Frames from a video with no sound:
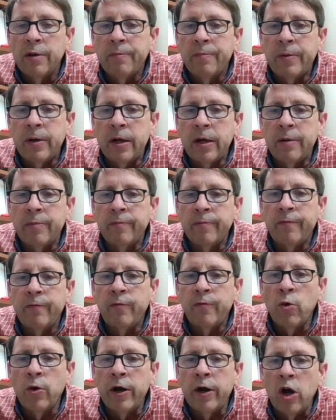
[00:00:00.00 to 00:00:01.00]
um,
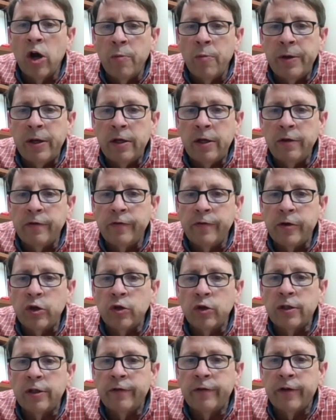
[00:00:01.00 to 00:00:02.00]
for helping
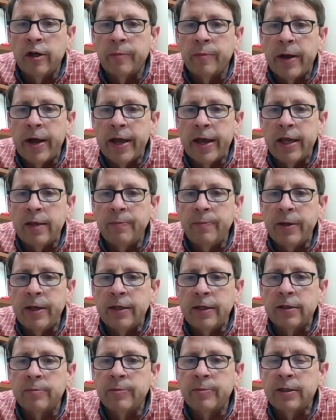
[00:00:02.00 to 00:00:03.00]
individuals develop
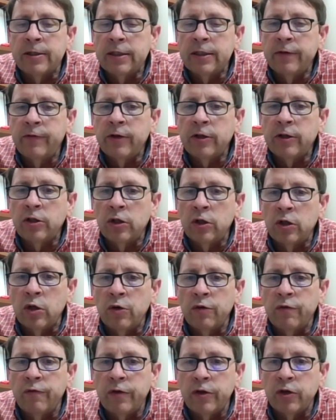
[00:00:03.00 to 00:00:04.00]
IEPs specific to
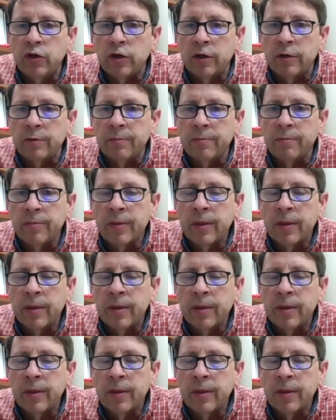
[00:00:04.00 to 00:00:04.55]
low vision.